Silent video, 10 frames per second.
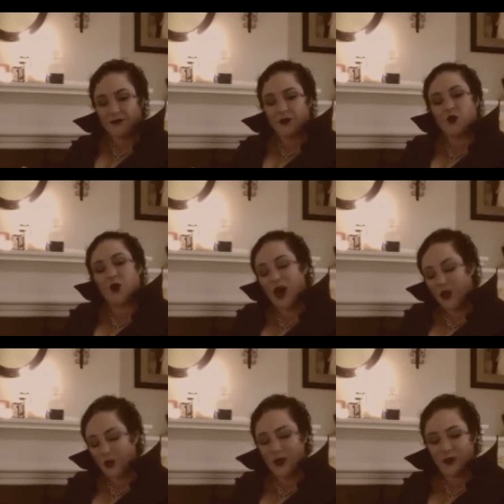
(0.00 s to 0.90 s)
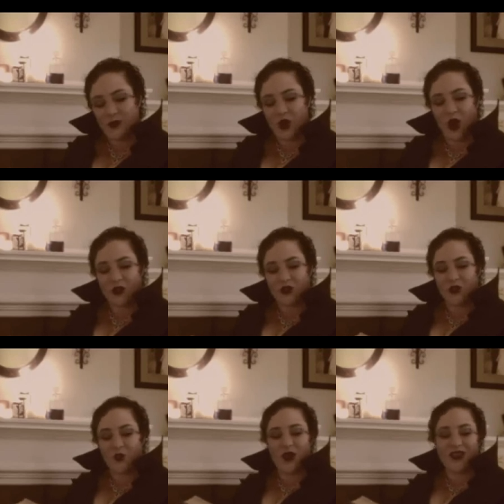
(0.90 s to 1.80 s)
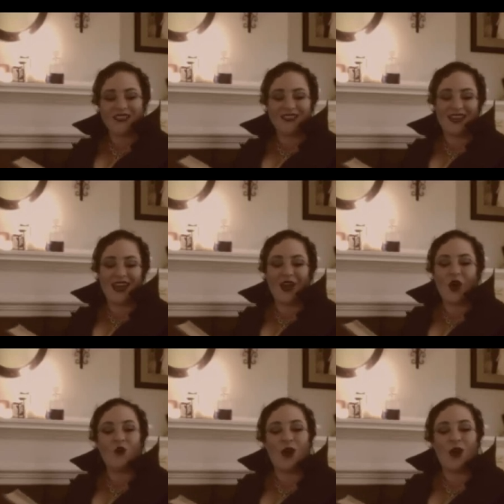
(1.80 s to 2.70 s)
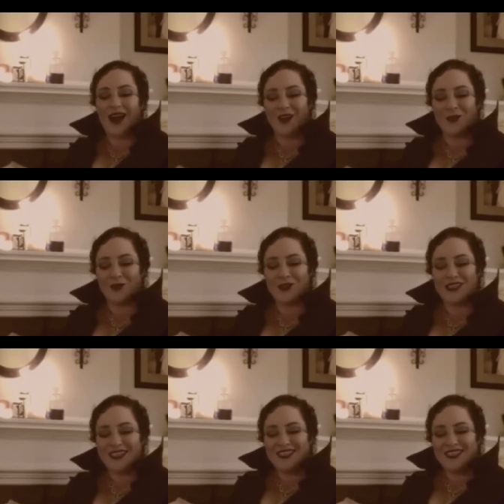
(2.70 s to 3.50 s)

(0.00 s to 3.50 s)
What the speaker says: But while people talked, the wedding day arrived.